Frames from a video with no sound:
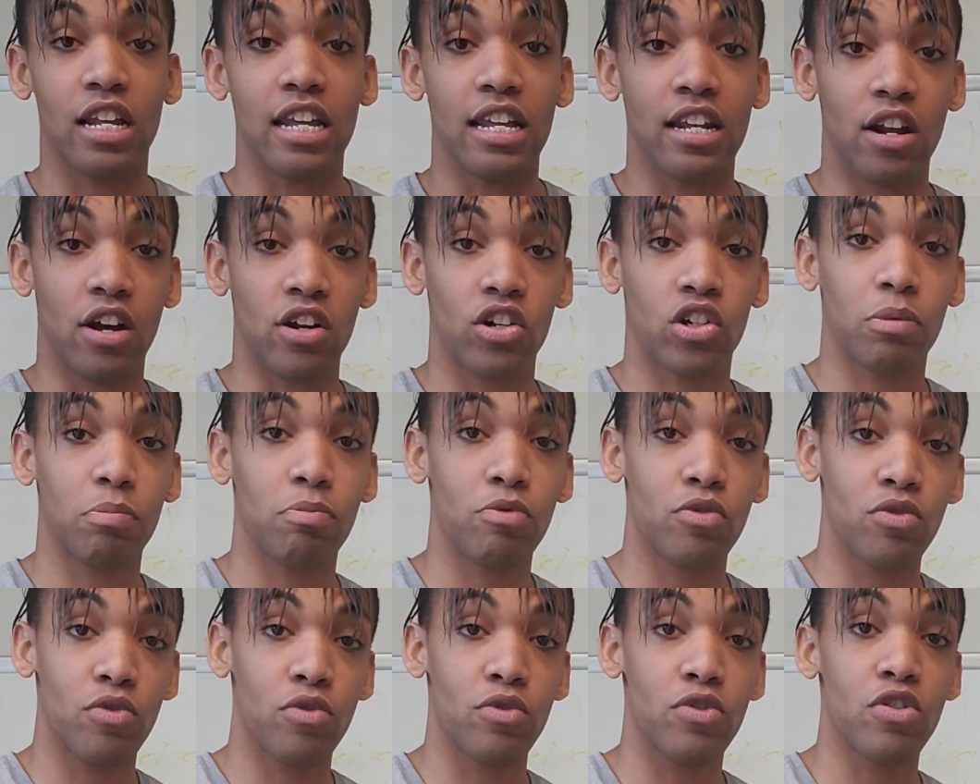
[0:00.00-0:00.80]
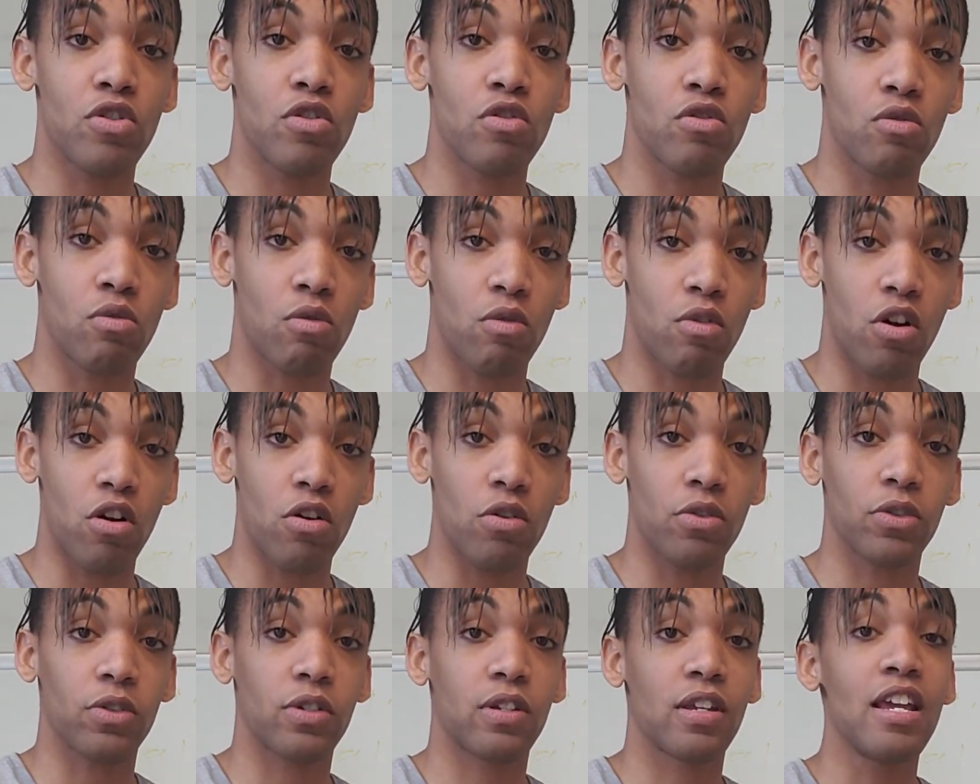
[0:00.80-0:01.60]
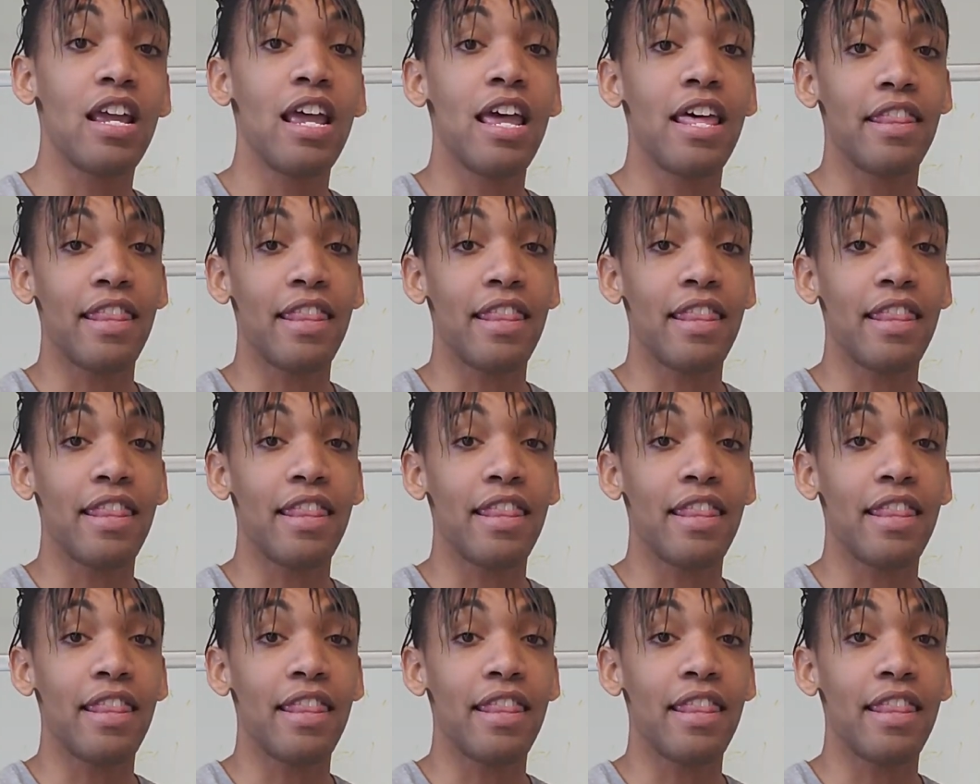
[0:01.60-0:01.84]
and entrepreneurial growth